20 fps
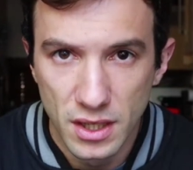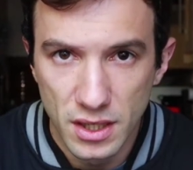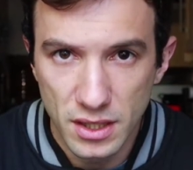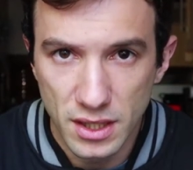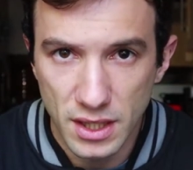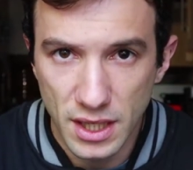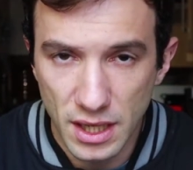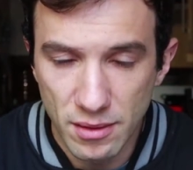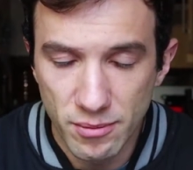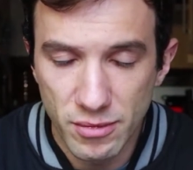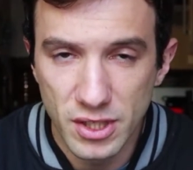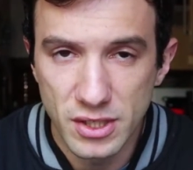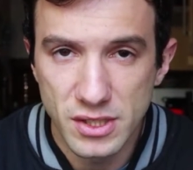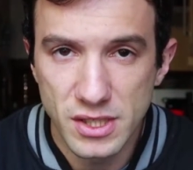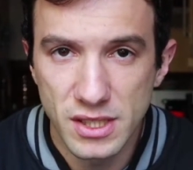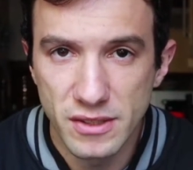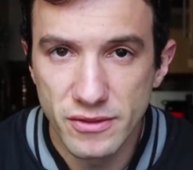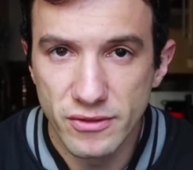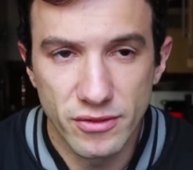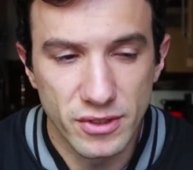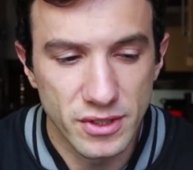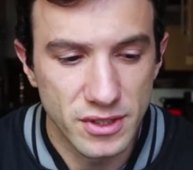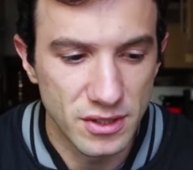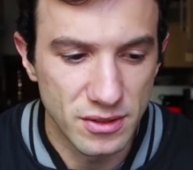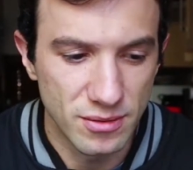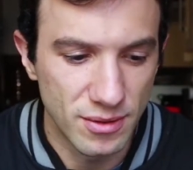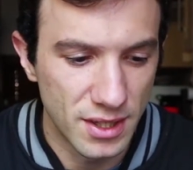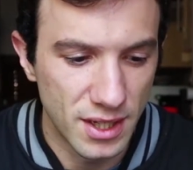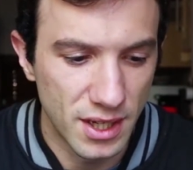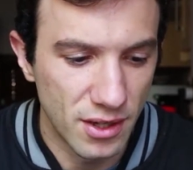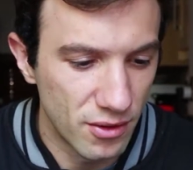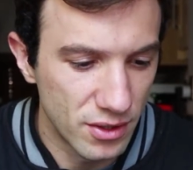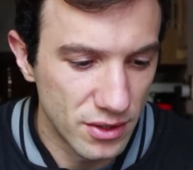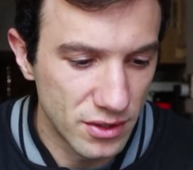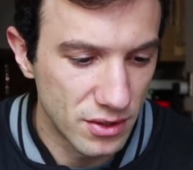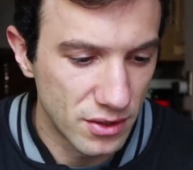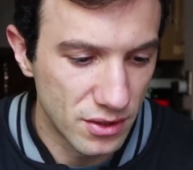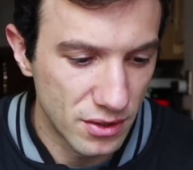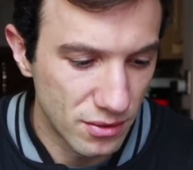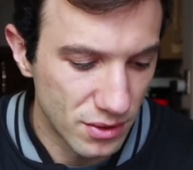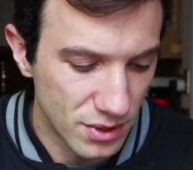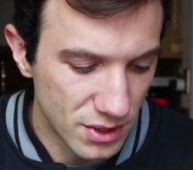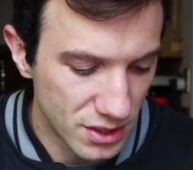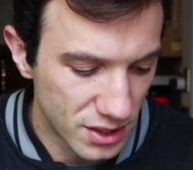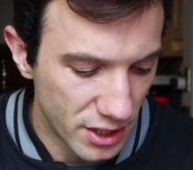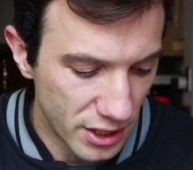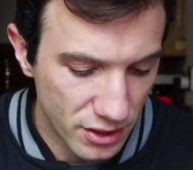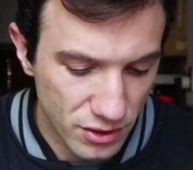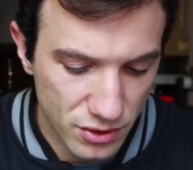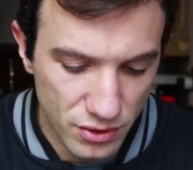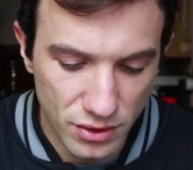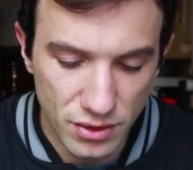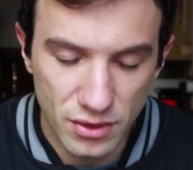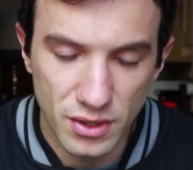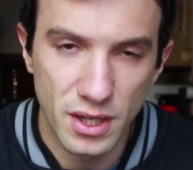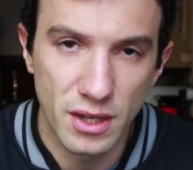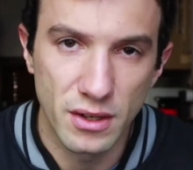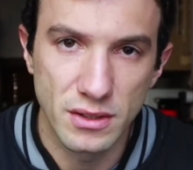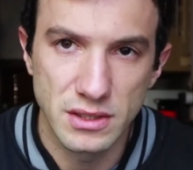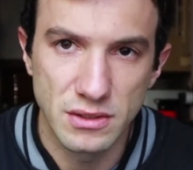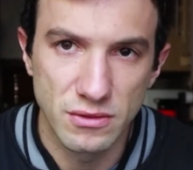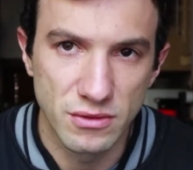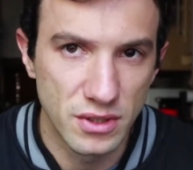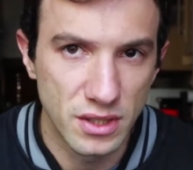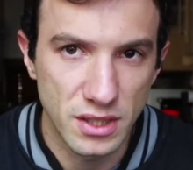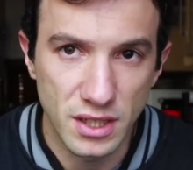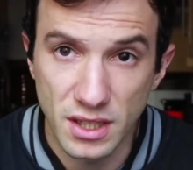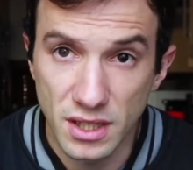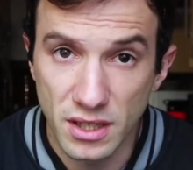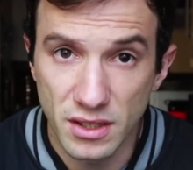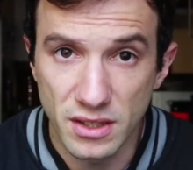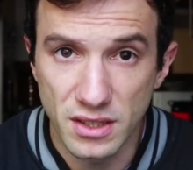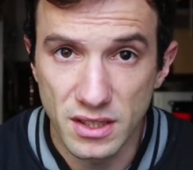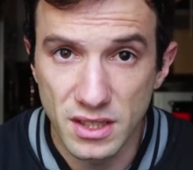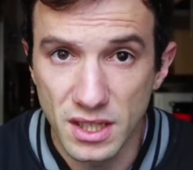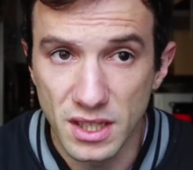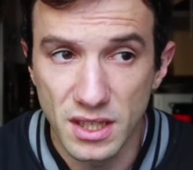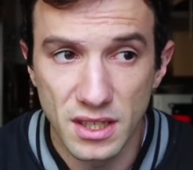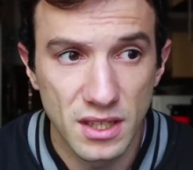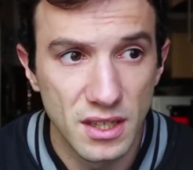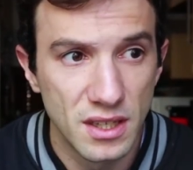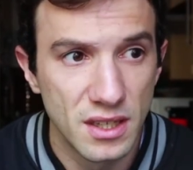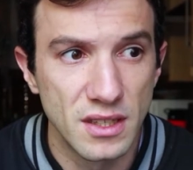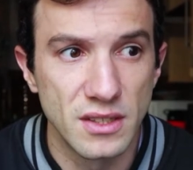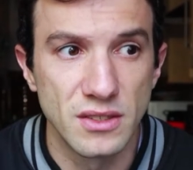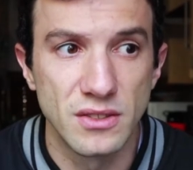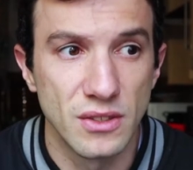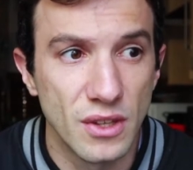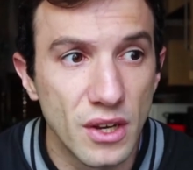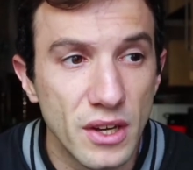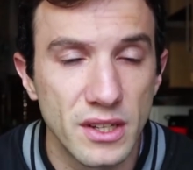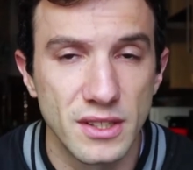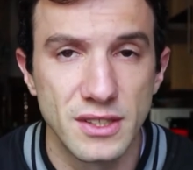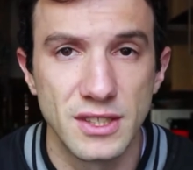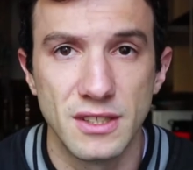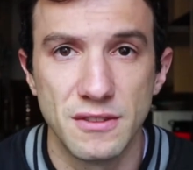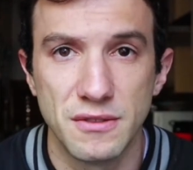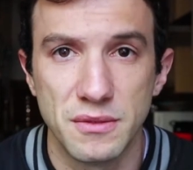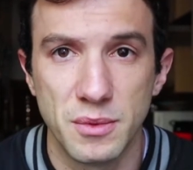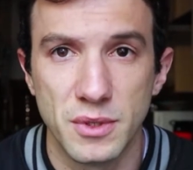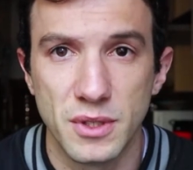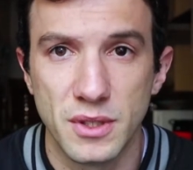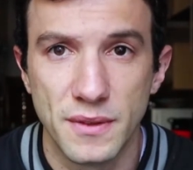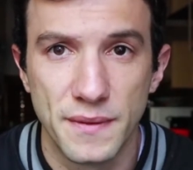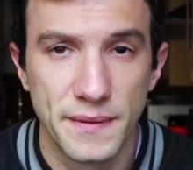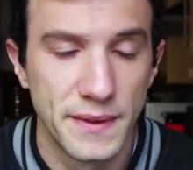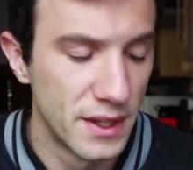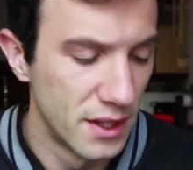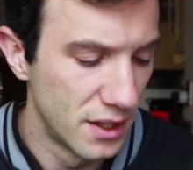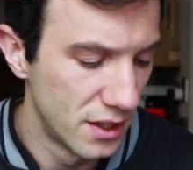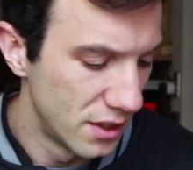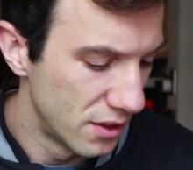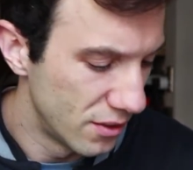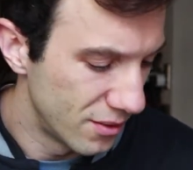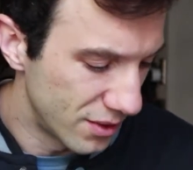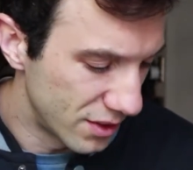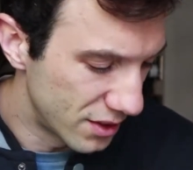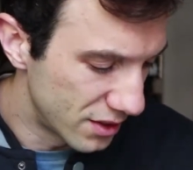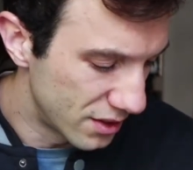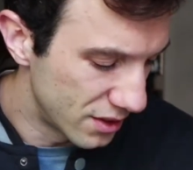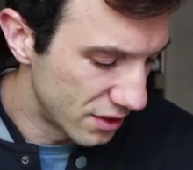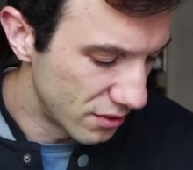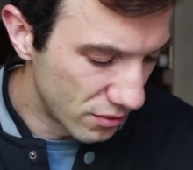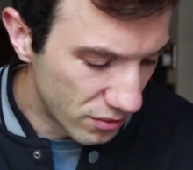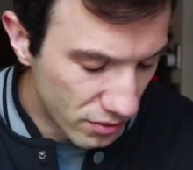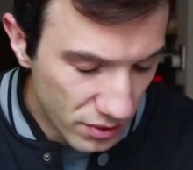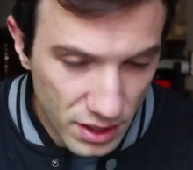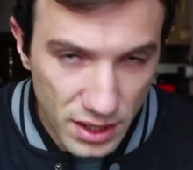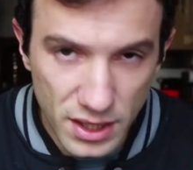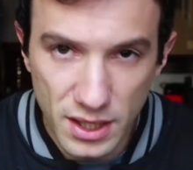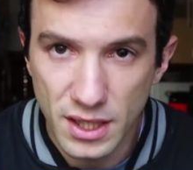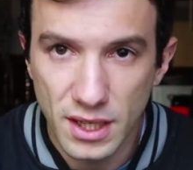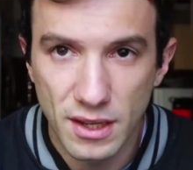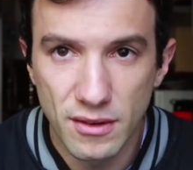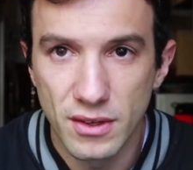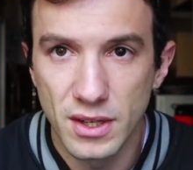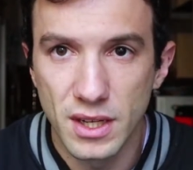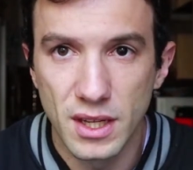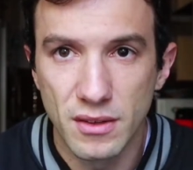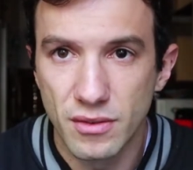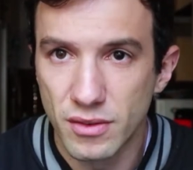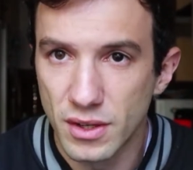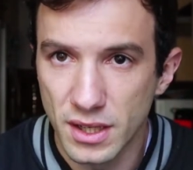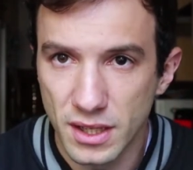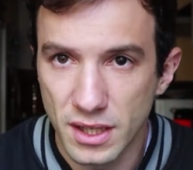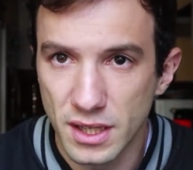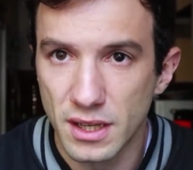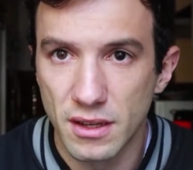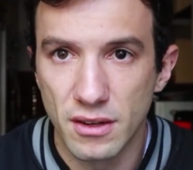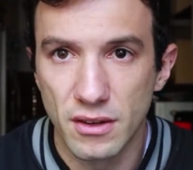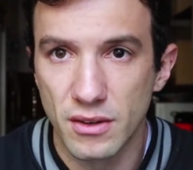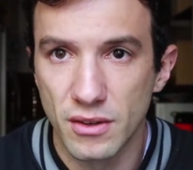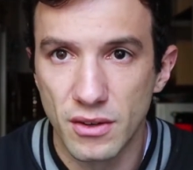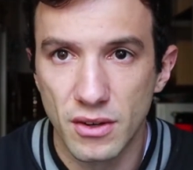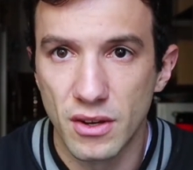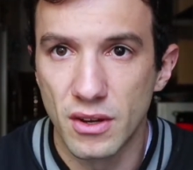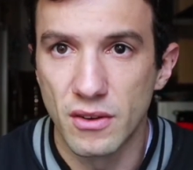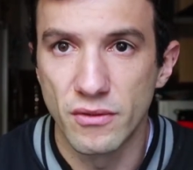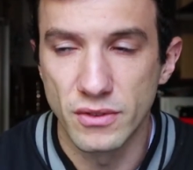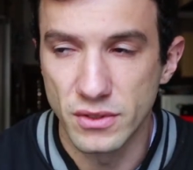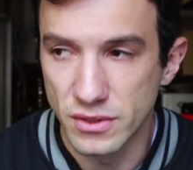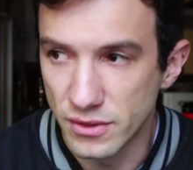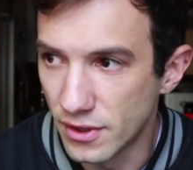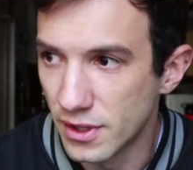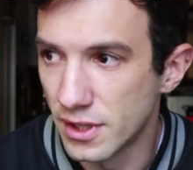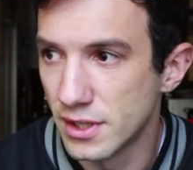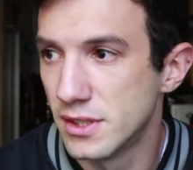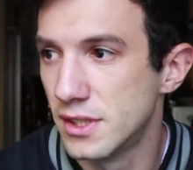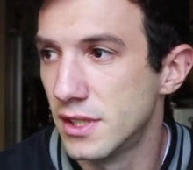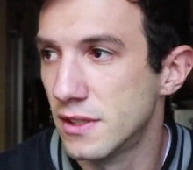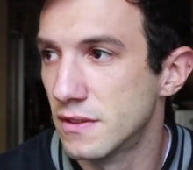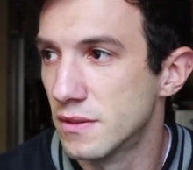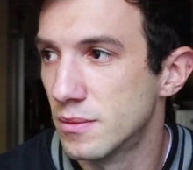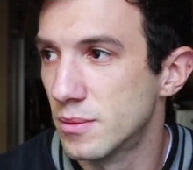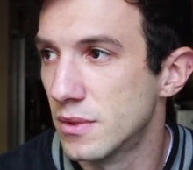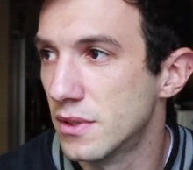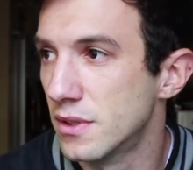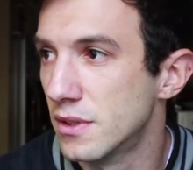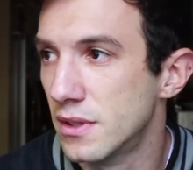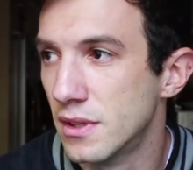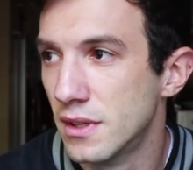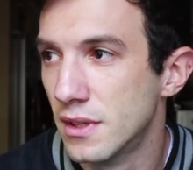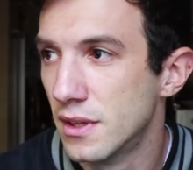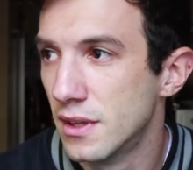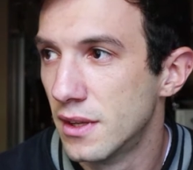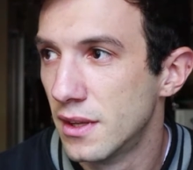it can be achieved versus what I want to do, which is like two, three hours of working out a day is not achievable, which reading every day for like an hour and a half is not achievable